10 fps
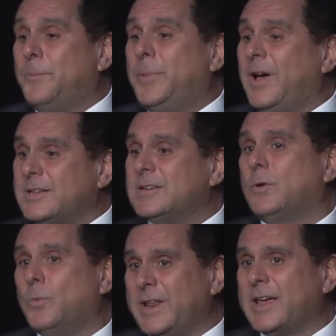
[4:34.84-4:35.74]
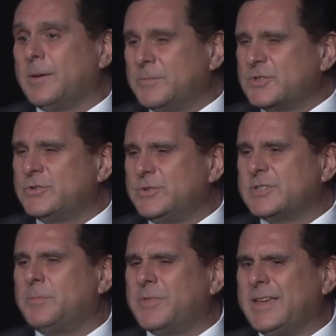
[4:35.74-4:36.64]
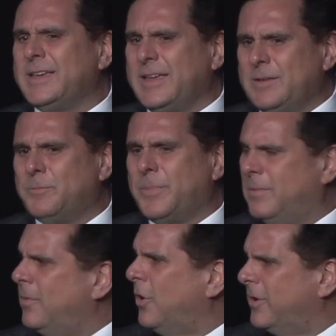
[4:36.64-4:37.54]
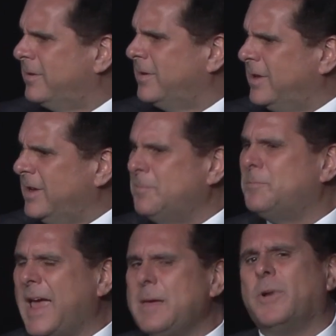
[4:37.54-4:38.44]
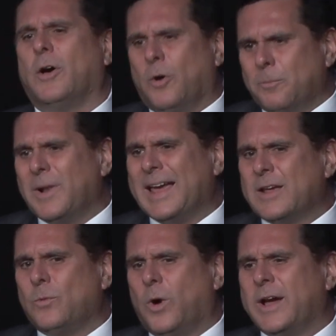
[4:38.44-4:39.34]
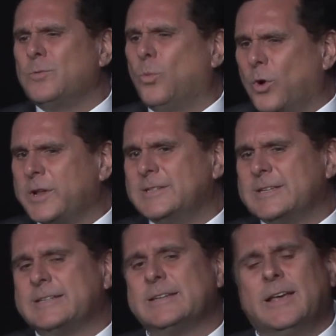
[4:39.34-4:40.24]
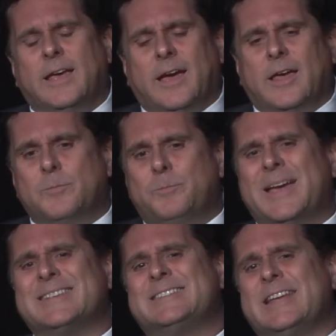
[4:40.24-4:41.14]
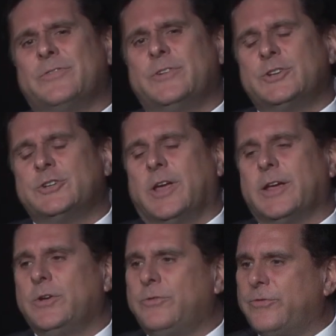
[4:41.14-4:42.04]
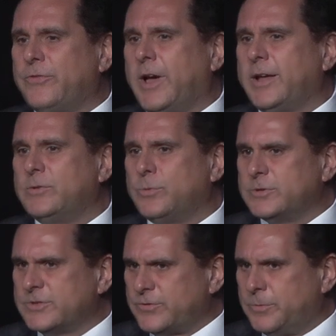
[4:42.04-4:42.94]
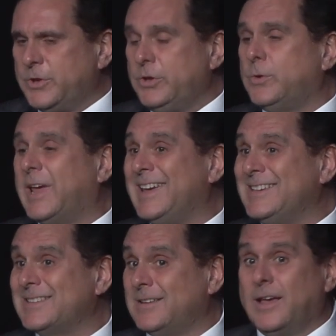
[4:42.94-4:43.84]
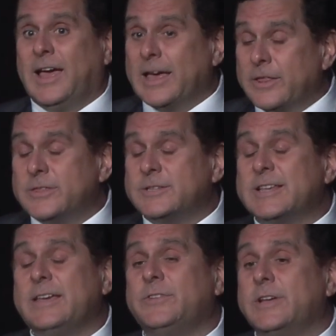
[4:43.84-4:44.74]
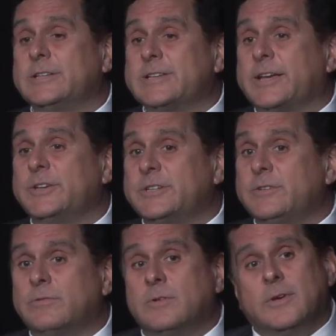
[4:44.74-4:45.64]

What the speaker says: But when it comes to something in paper, on black and white, what is it? And the best definition I could find was from the UK's Health and Safety Executive,